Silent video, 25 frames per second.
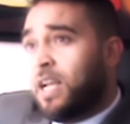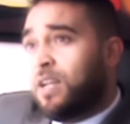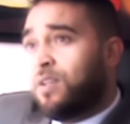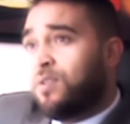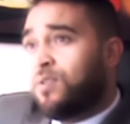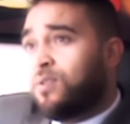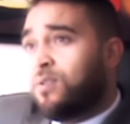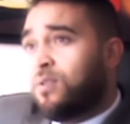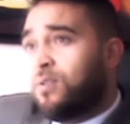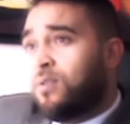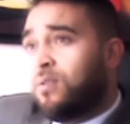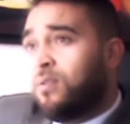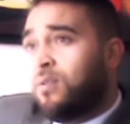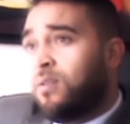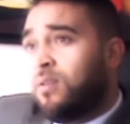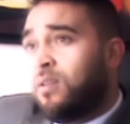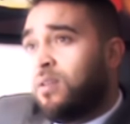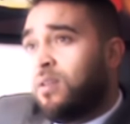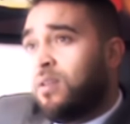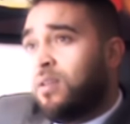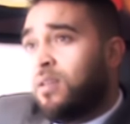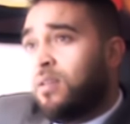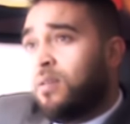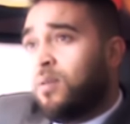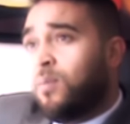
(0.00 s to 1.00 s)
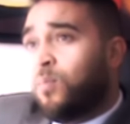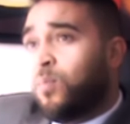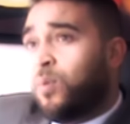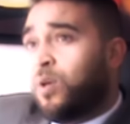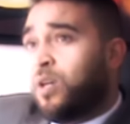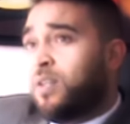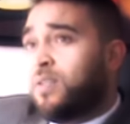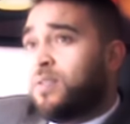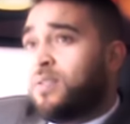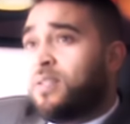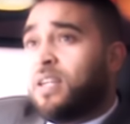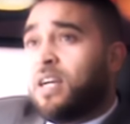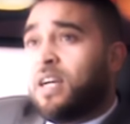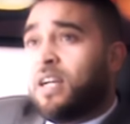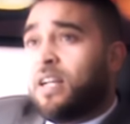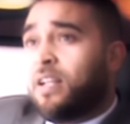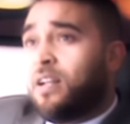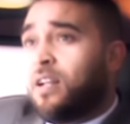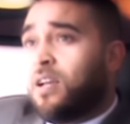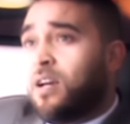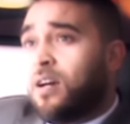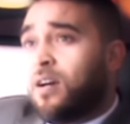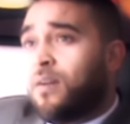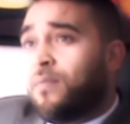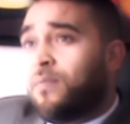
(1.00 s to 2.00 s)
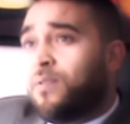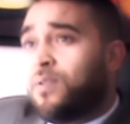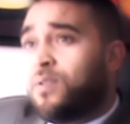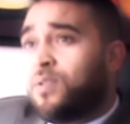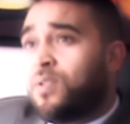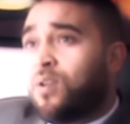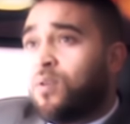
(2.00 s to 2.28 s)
answer, but it's not enough.